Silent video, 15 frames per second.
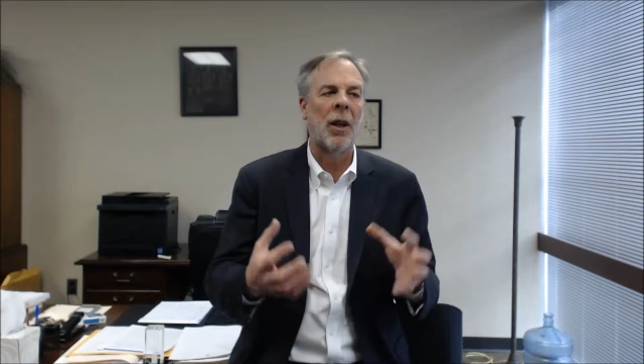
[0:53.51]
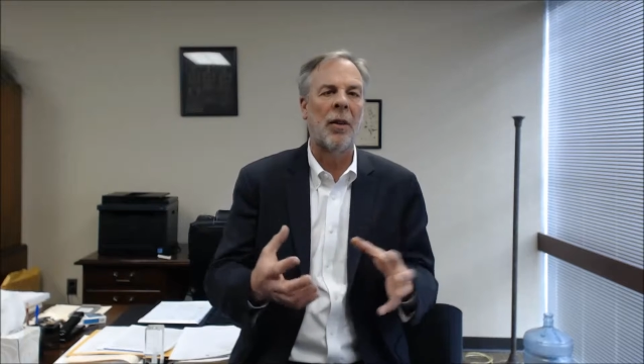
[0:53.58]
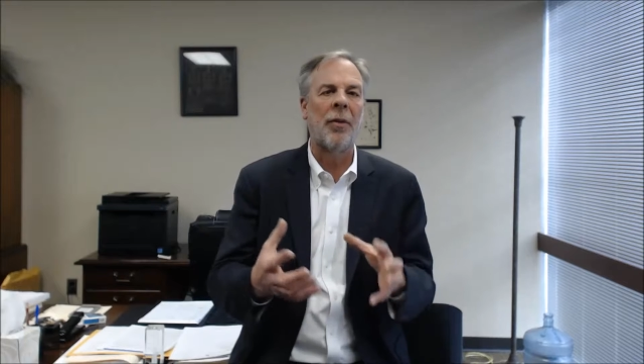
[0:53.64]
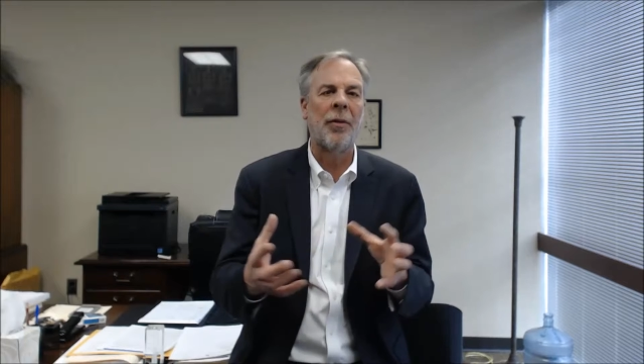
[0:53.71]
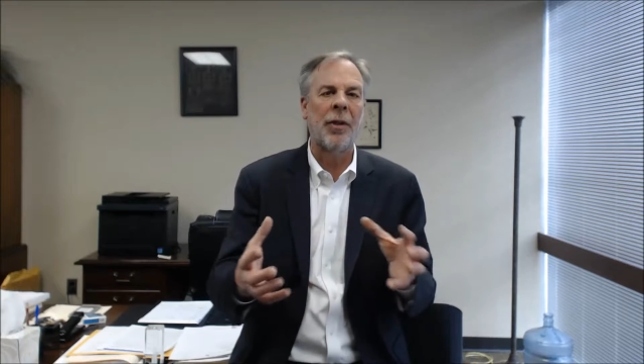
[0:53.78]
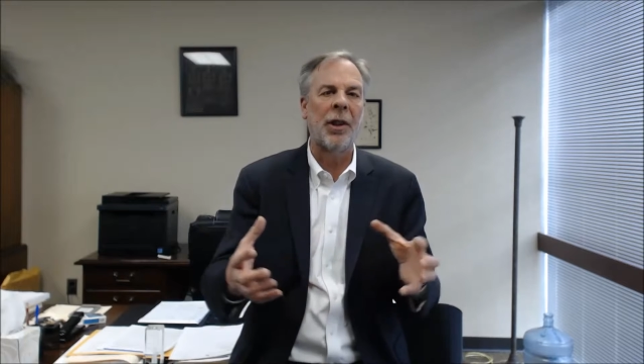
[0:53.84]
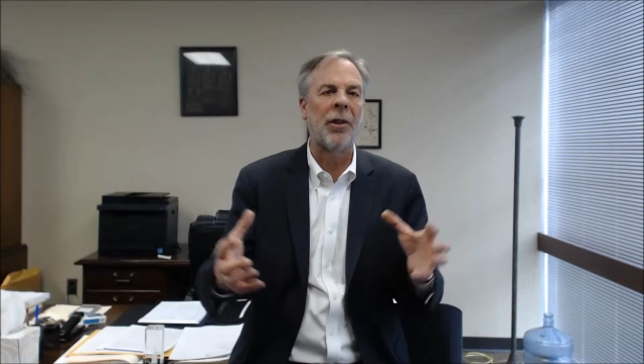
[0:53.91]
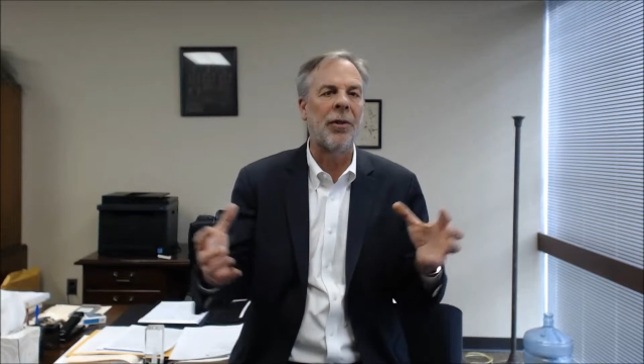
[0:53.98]

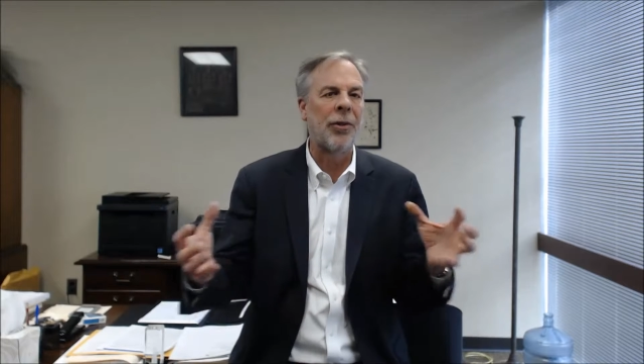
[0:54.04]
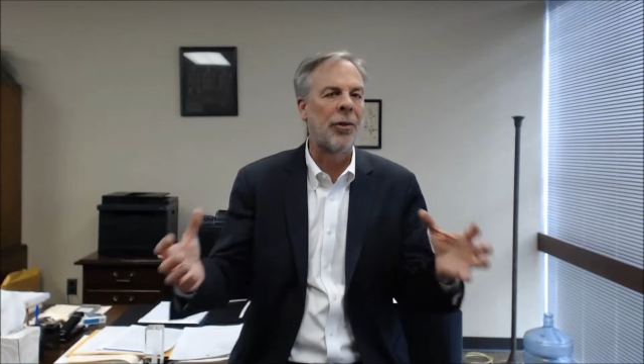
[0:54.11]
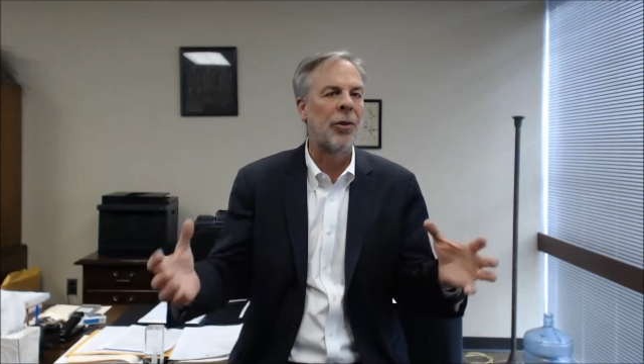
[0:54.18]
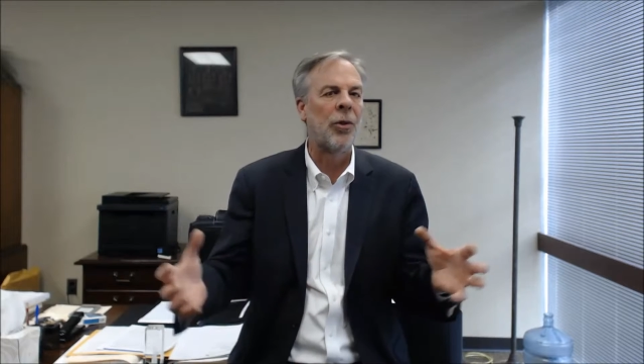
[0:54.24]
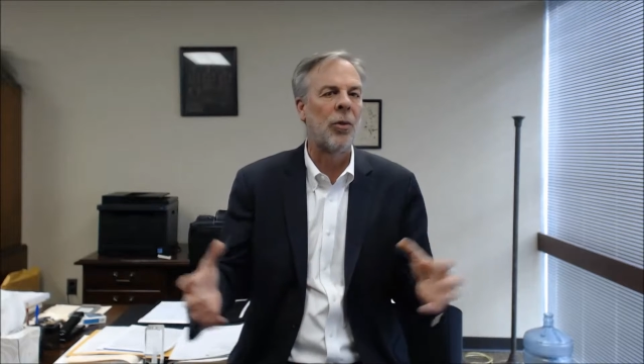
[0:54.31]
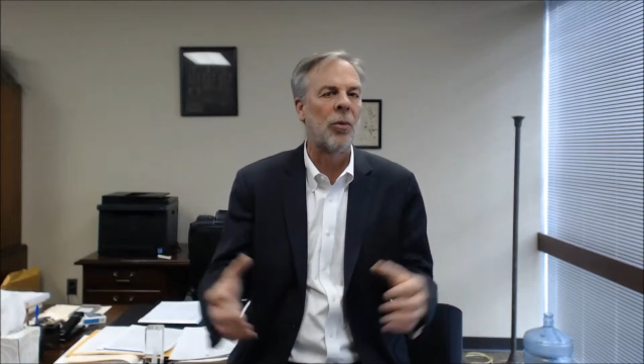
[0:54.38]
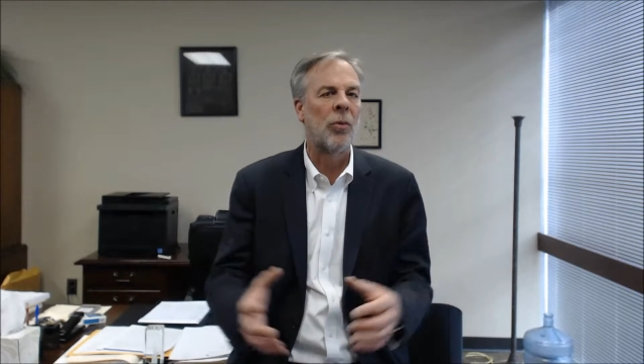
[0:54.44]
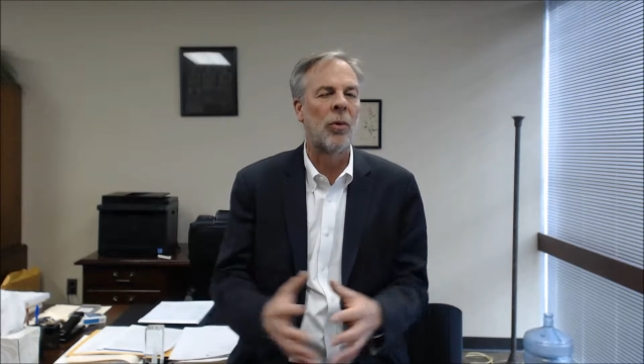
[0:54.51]
of these
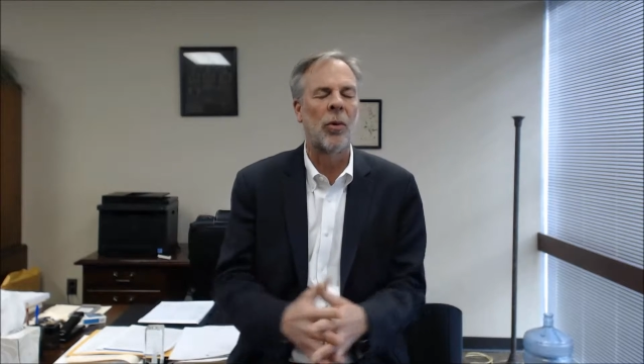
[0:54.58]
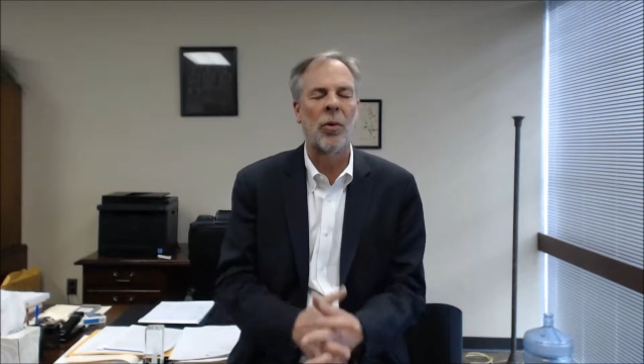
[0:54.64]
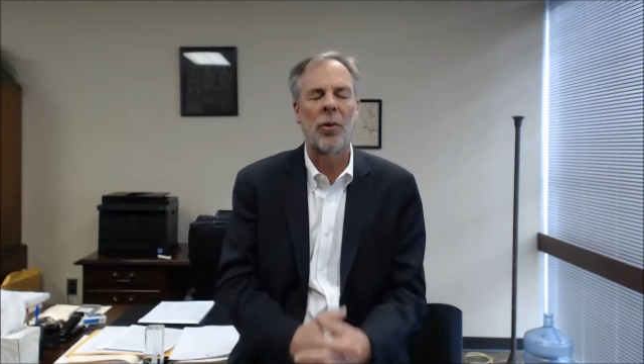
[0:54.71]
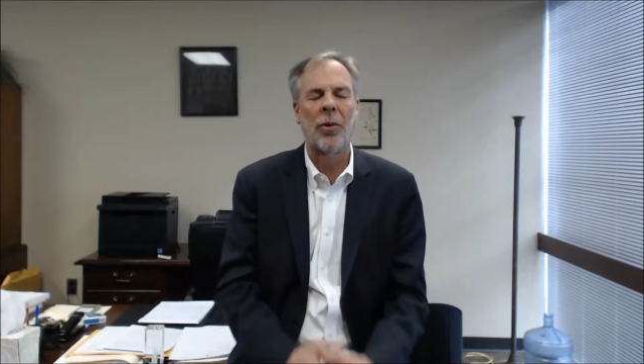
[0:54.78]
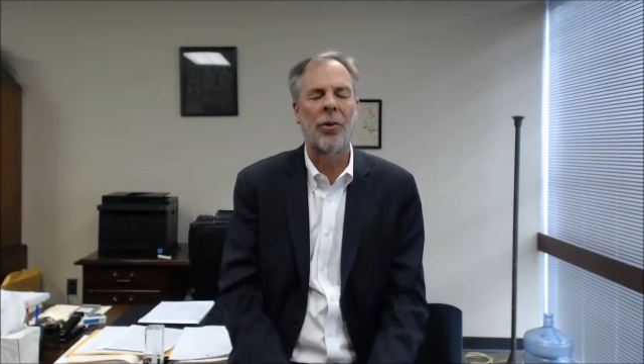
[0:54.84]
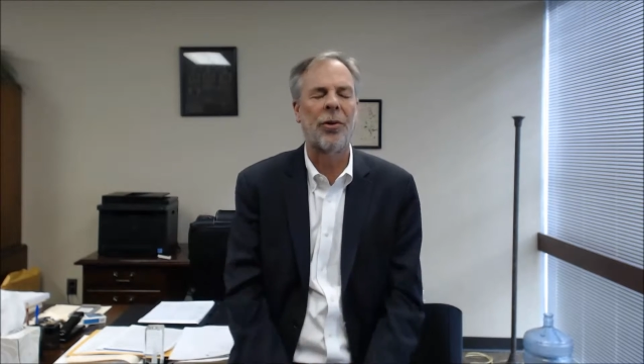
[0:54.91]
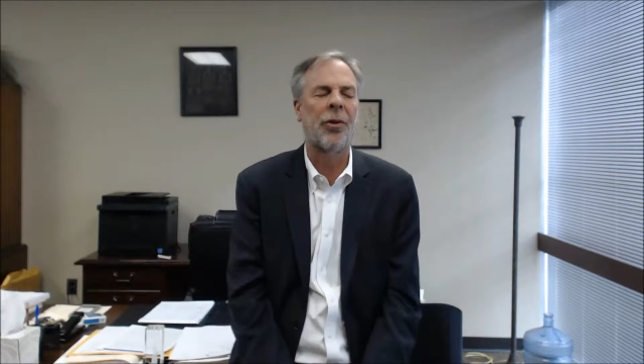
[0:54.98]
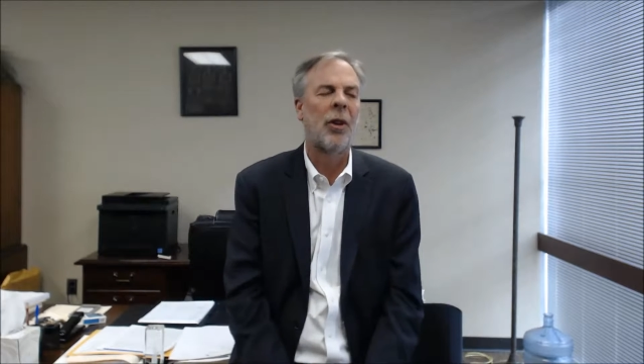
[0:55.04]
new
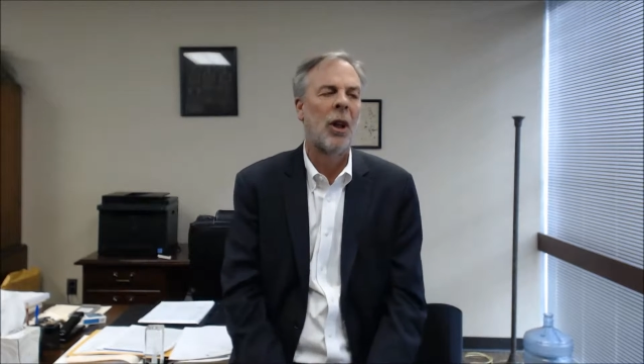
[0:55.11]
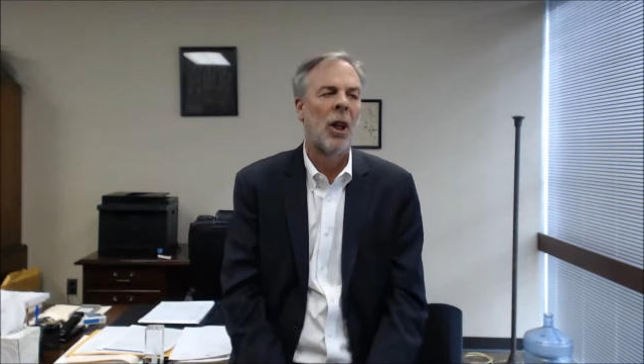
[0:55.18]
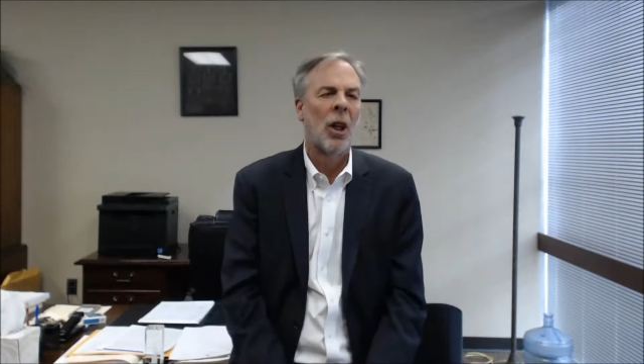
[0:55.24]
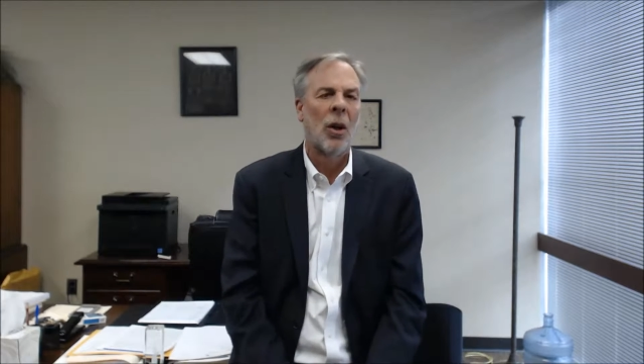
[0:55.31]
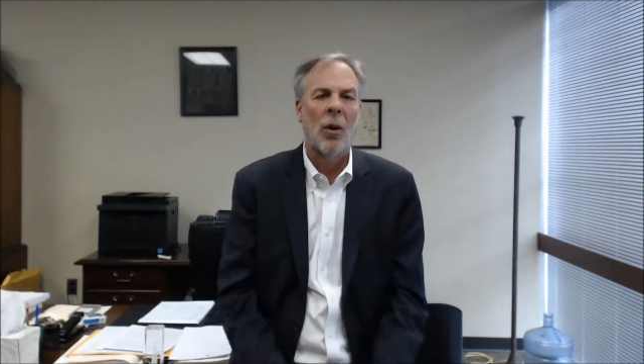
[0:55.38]
rules.